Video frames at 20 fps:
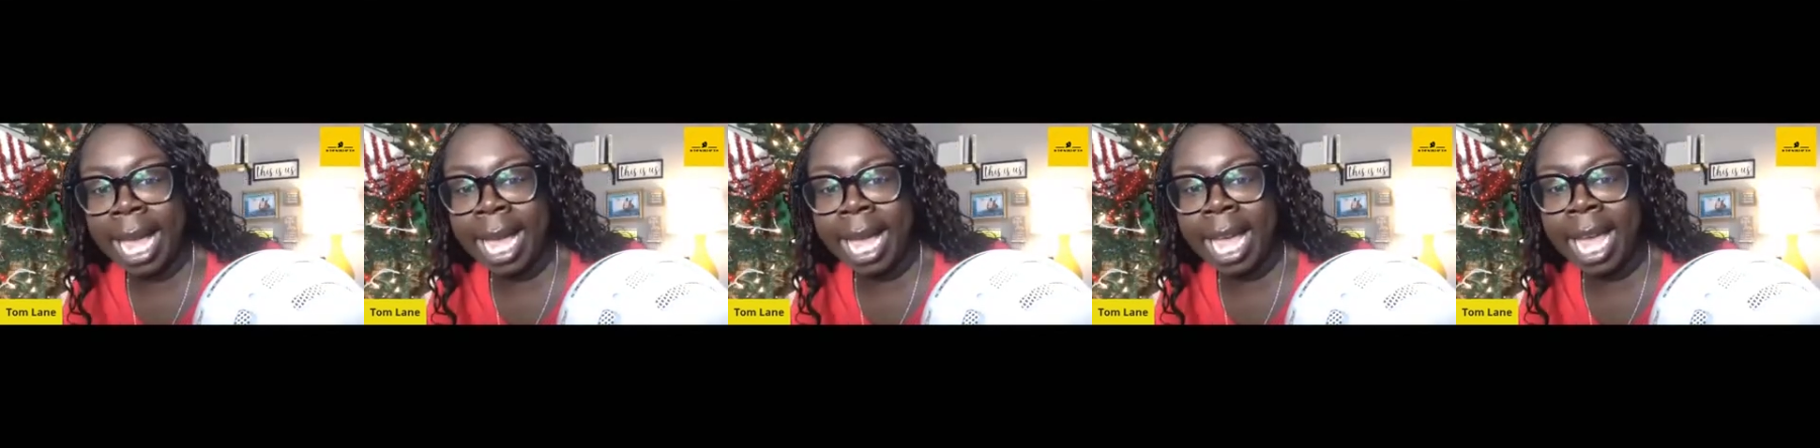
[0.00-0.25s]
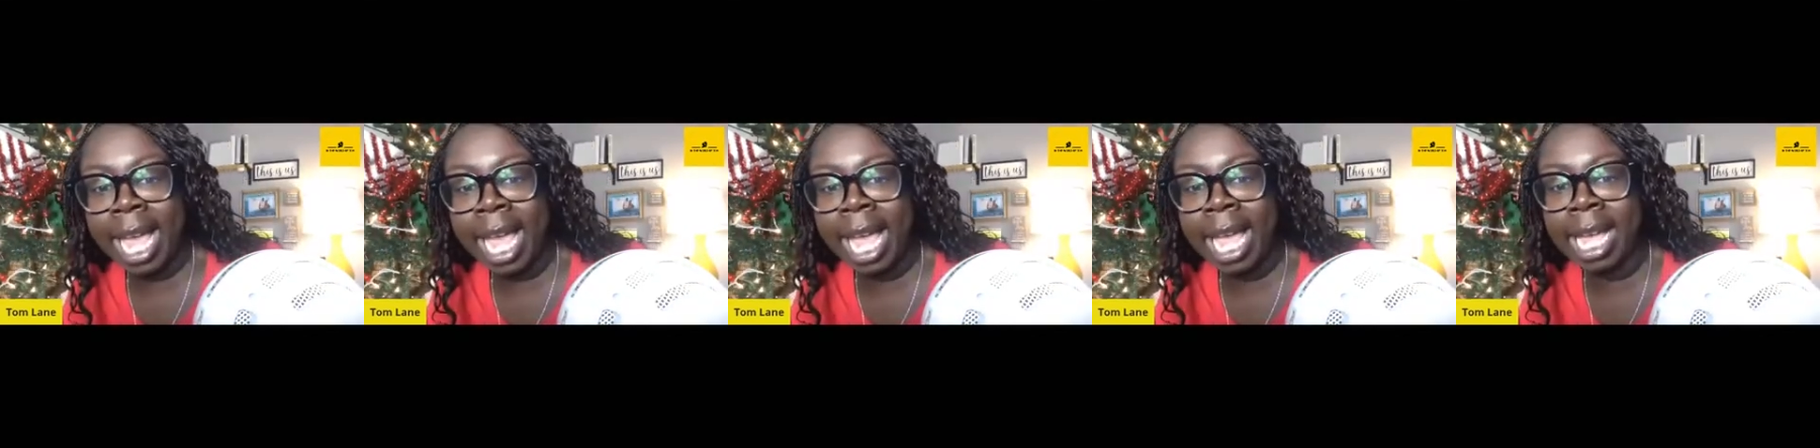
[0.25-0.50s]

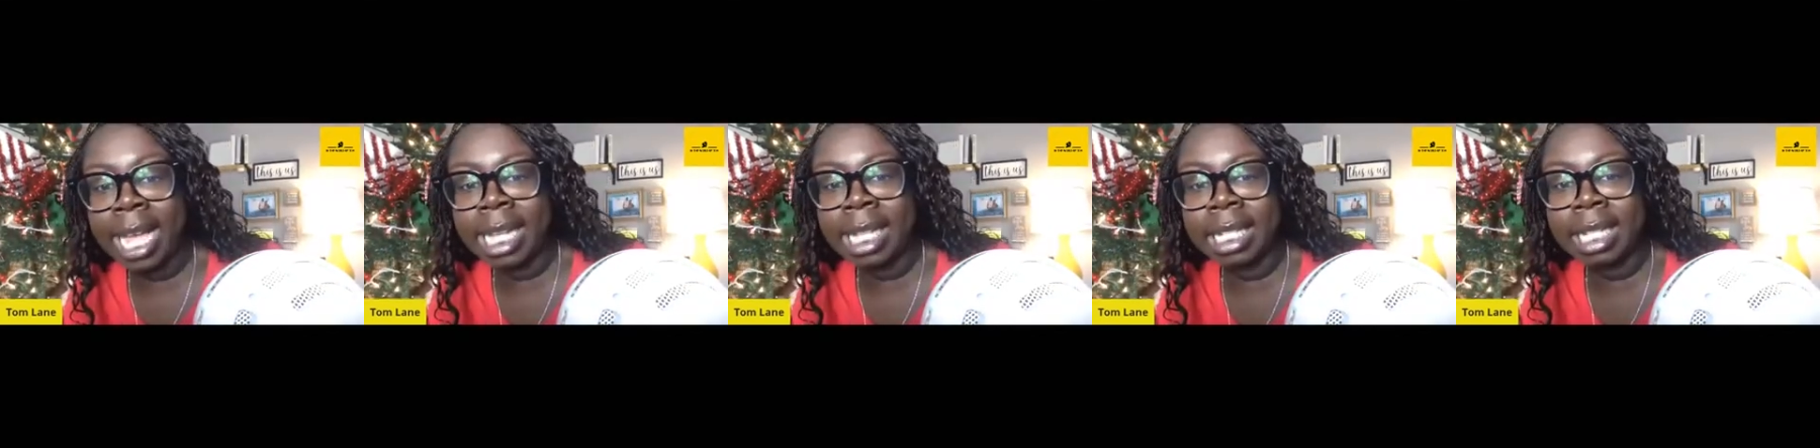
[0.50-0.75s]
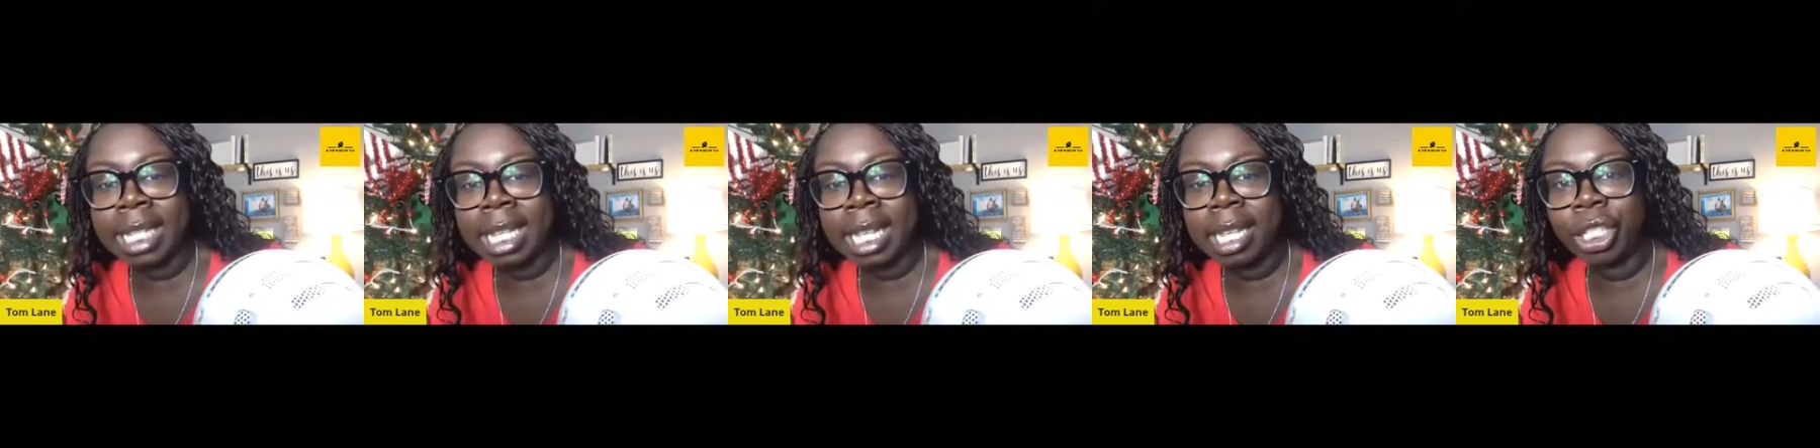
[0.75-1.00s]

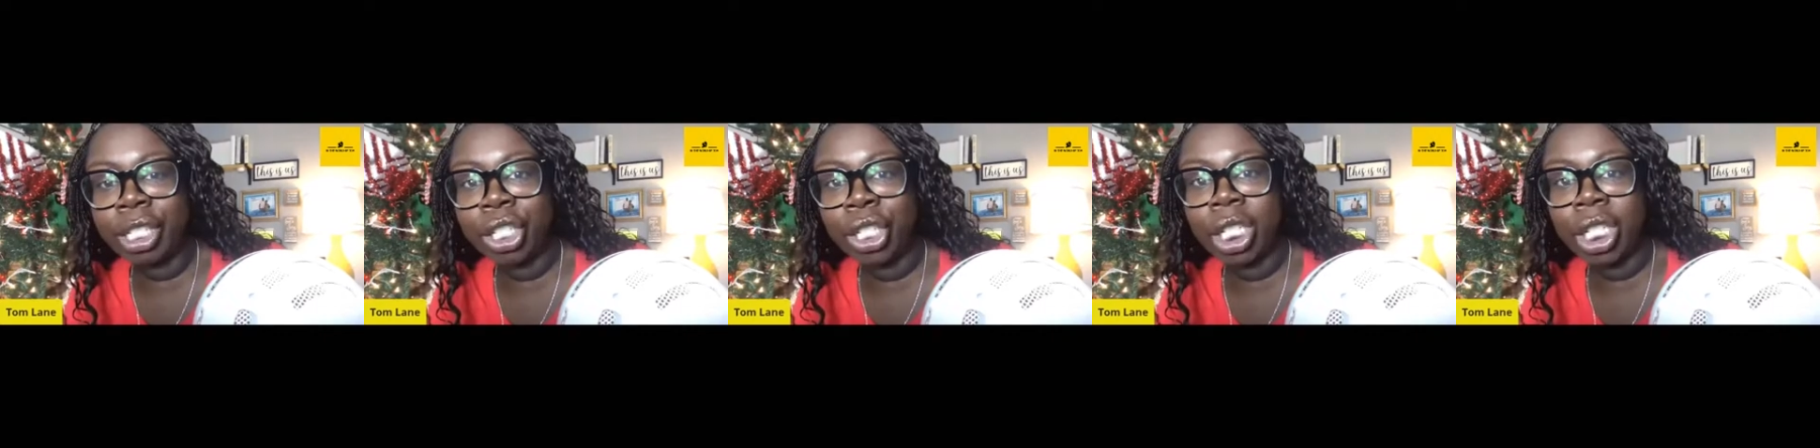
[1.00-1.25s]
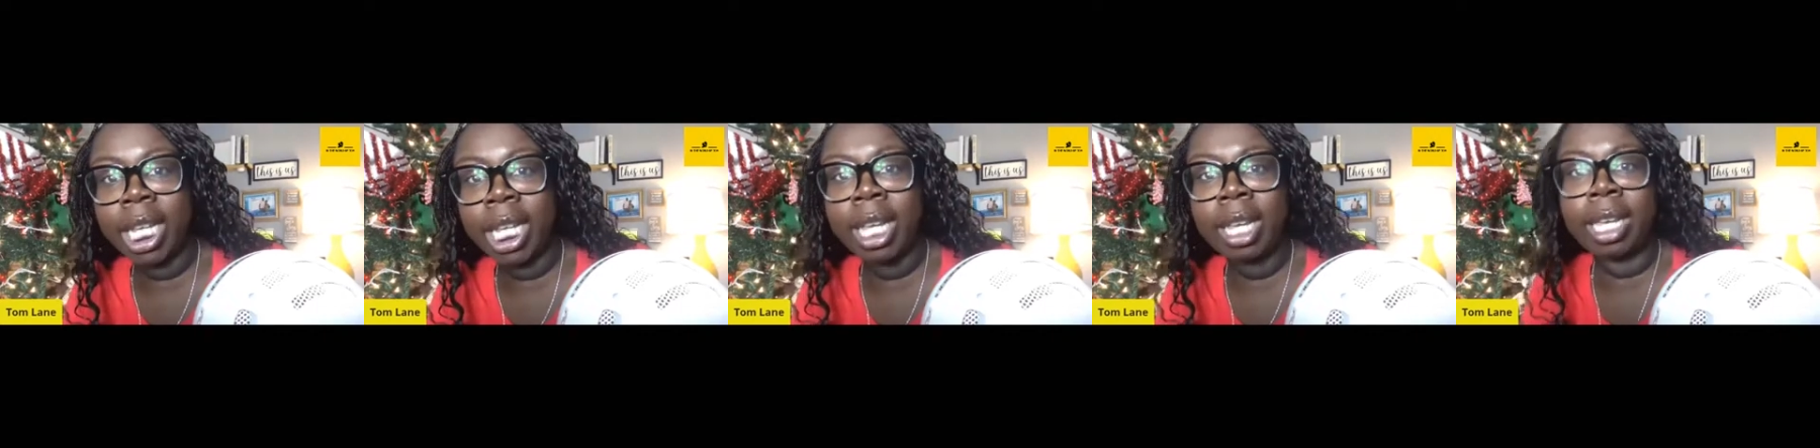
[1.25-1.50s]
And
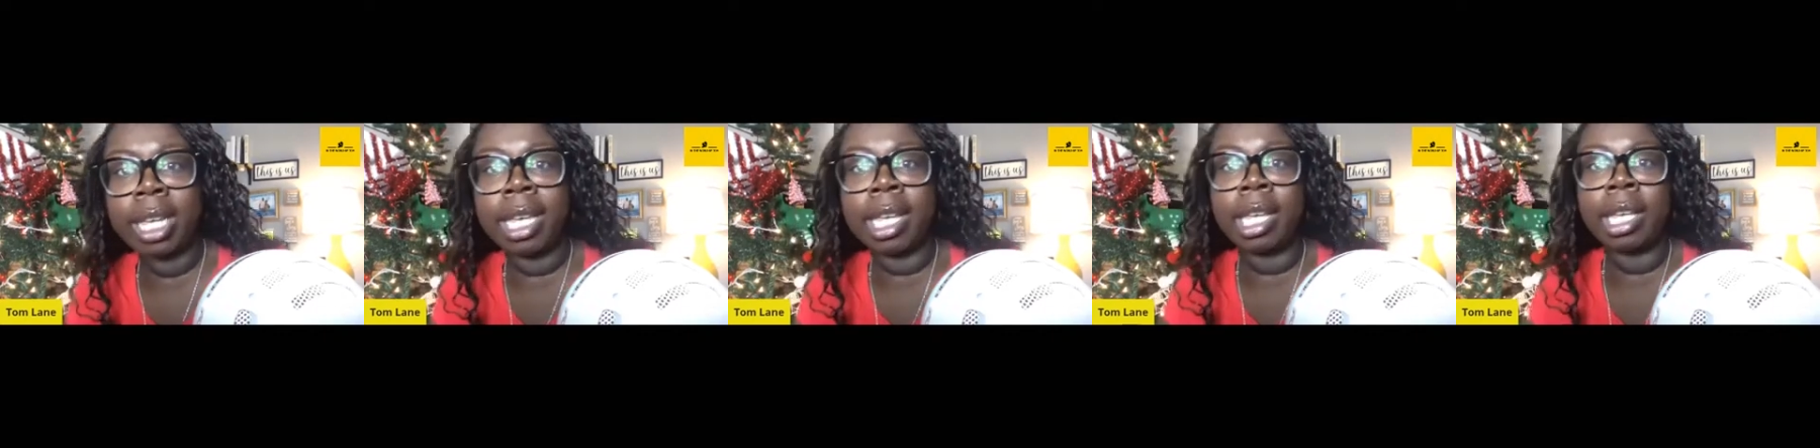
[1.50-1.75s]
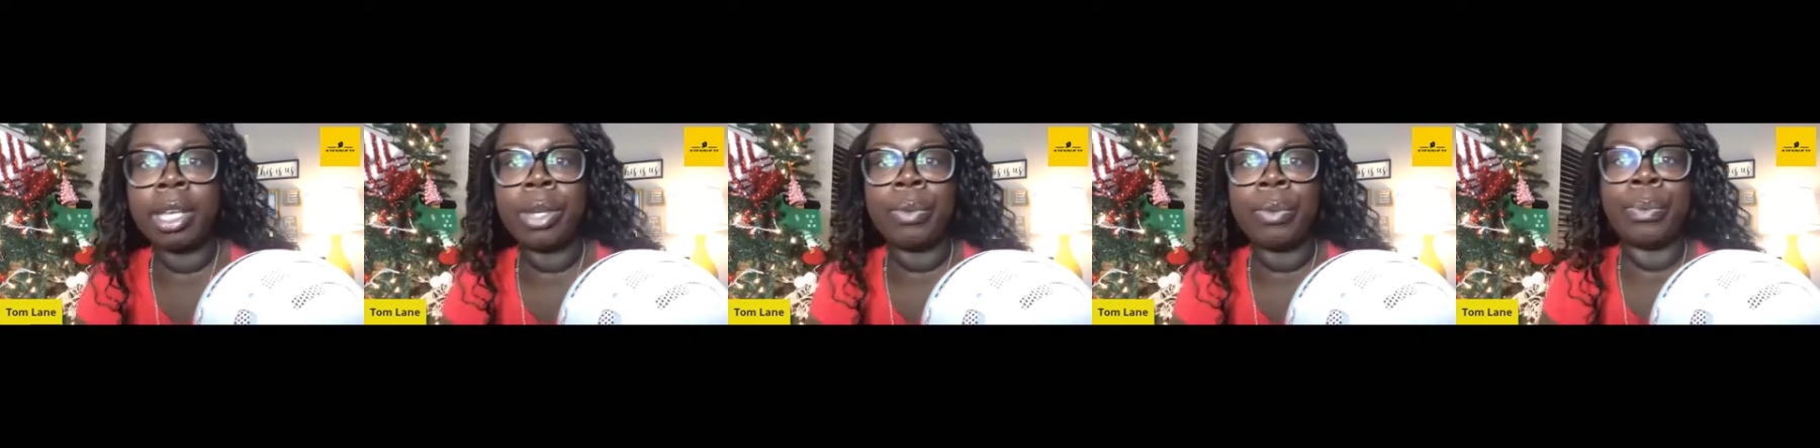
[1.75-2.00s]

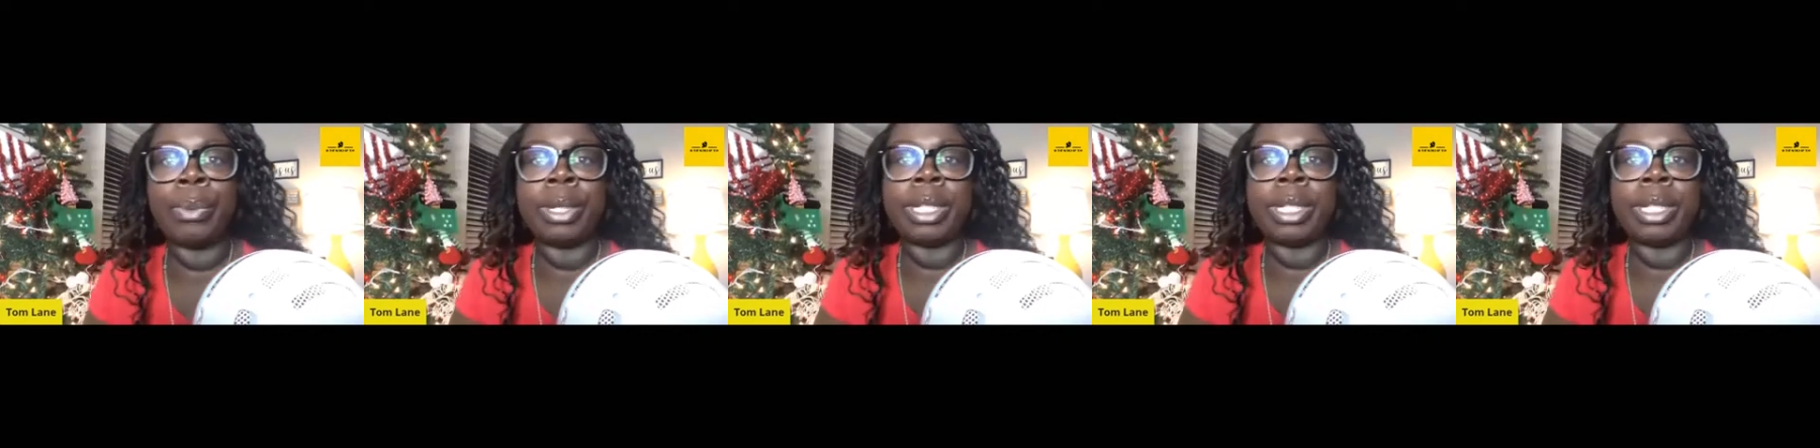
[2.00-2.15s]
she